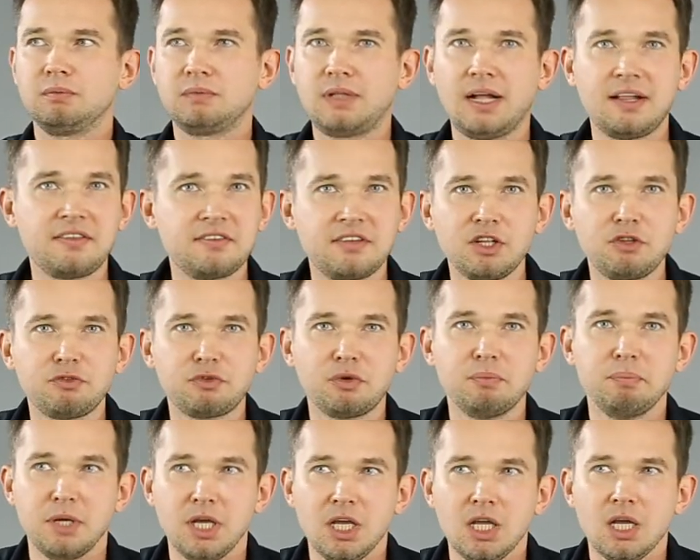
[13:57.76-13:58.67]
That's it
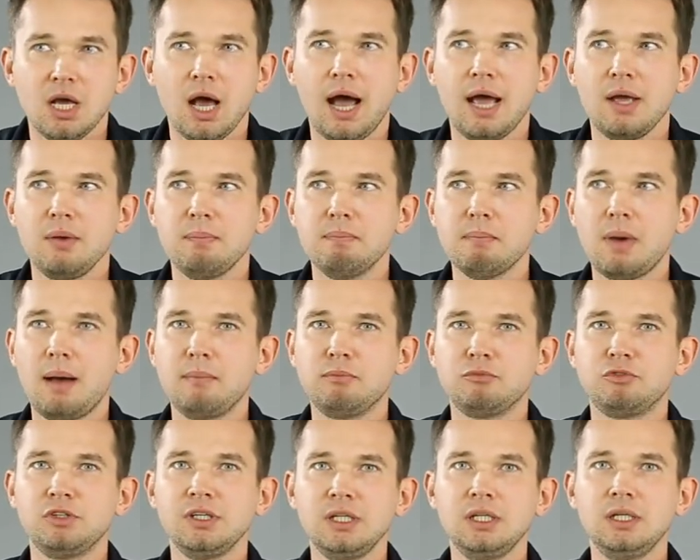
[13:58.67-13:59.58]
for me.
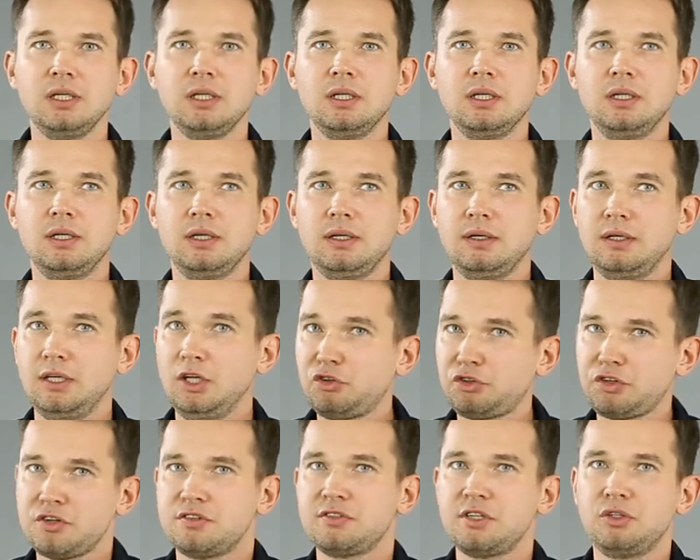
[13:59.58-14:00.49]
I'm really
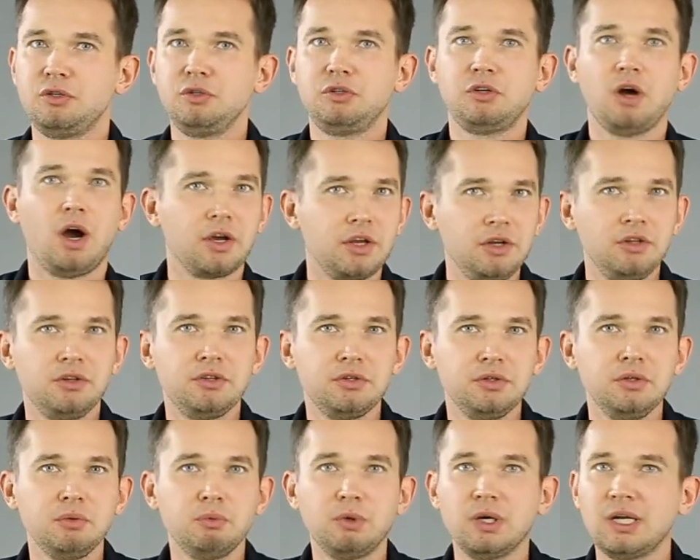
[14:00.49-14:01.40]
interested to talking
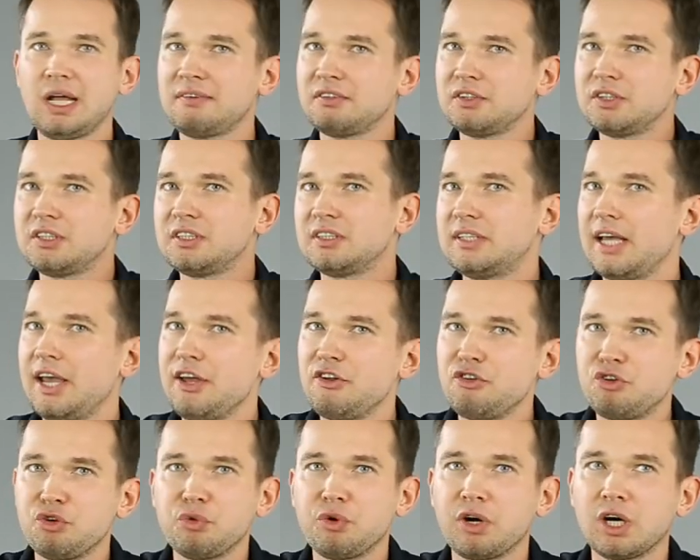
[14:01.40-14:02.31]
to you. Whatever
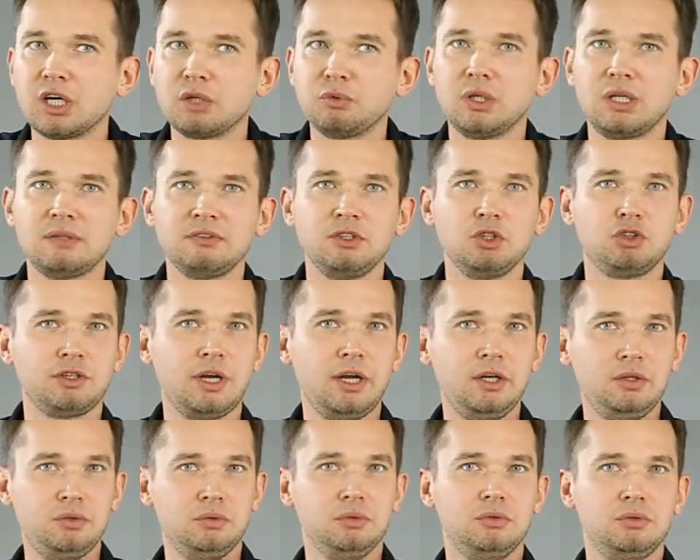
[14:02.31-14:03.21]
stage you are, whatever you're
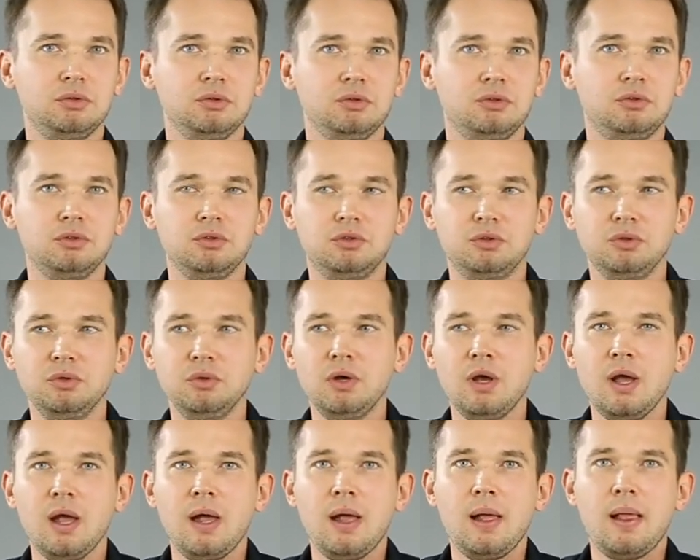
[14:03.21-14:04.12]
trying to
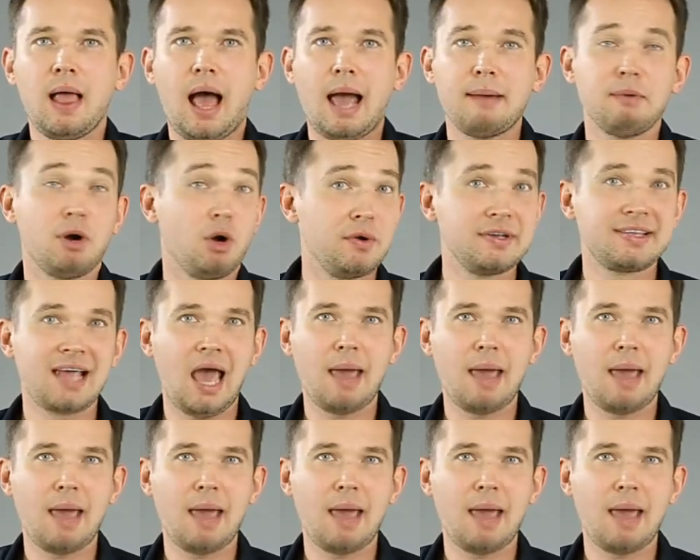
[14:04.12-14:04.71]
do, I'm always